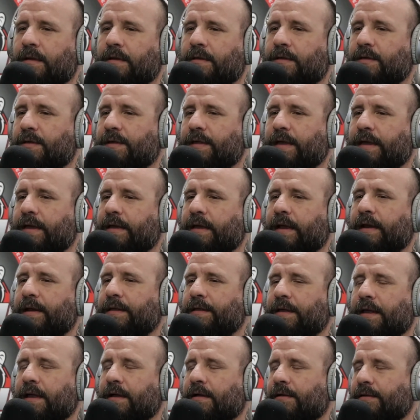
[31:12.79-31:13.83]
Just like
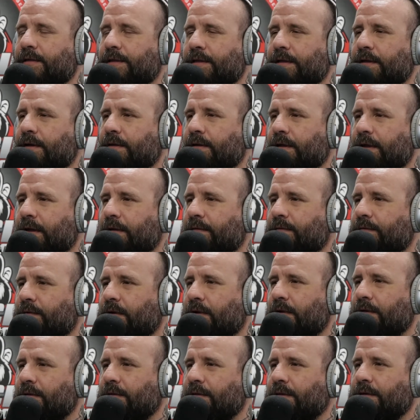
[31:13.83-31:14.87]
anything else, you have
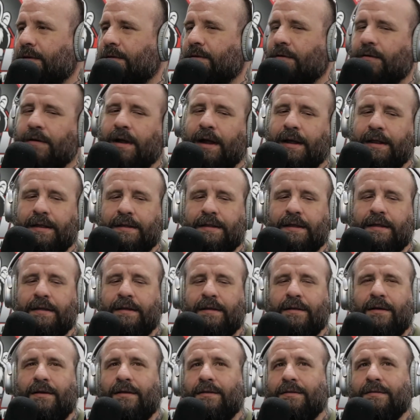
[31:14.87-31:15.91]
all karates
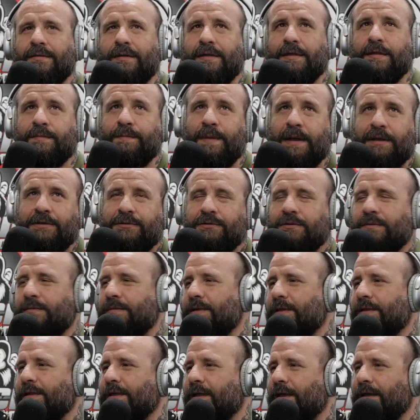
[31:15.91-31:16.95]
on all the spectrum.
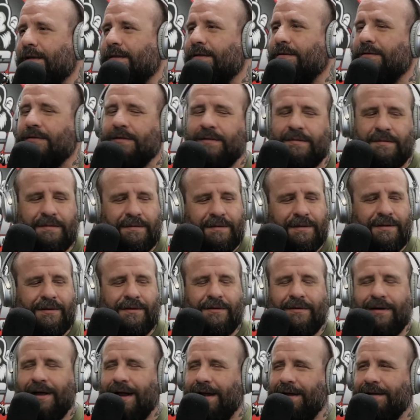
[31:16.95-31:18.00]
It's like there's
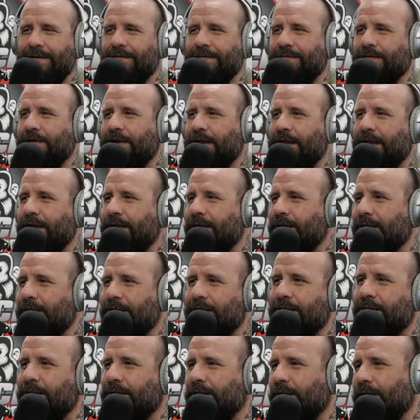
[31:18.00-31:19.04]
karate for
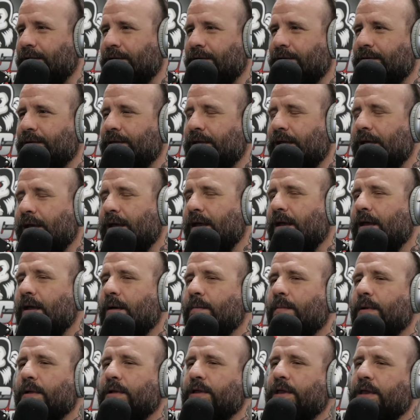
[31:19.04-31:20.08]
kids, and then
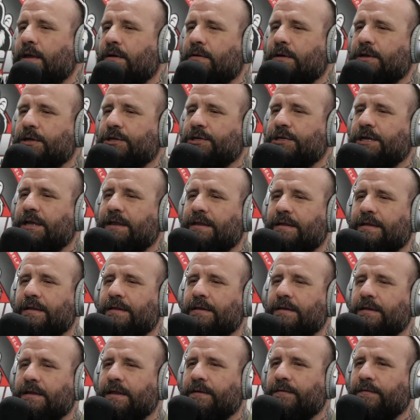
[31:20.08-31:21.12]
but Kyokushin's a
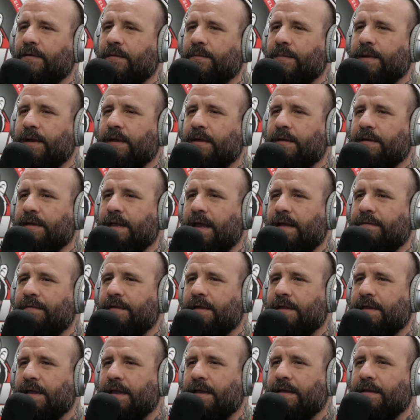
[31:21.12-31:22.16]
little different because they have
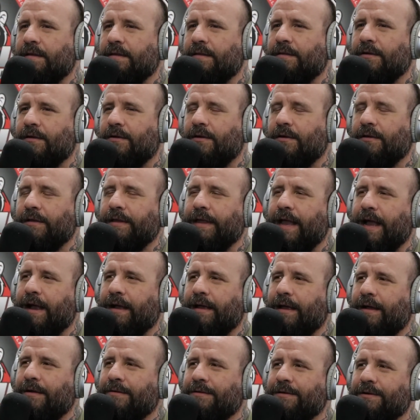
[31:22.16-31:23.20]
these, like, they're called
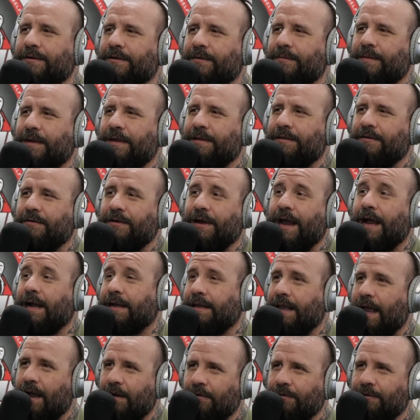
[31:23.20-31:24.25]
knockout tournaments, or
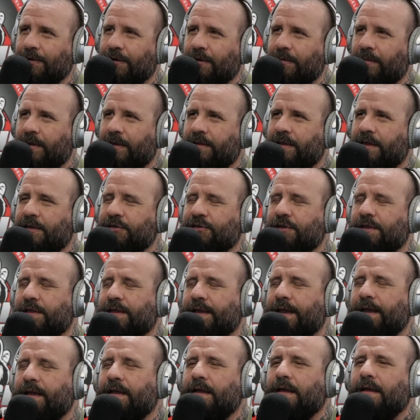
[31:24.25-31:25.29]
knockdown tournaments, I should
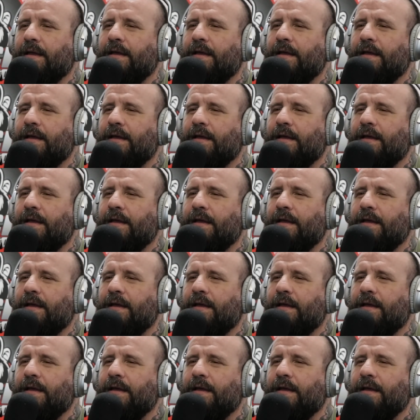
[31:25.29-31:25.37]
say.